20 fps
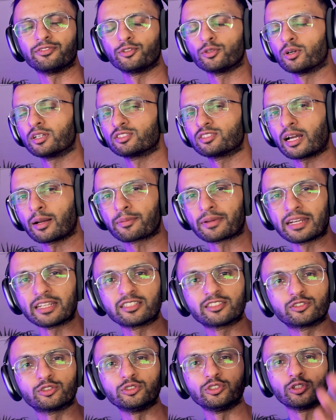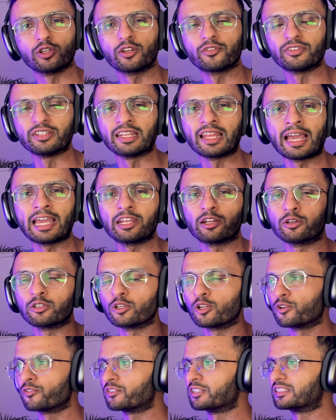you want to upgrade to YOLO v nine or
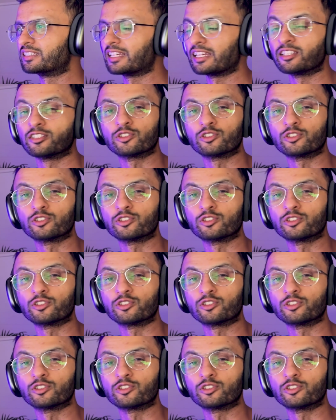YOLO v ten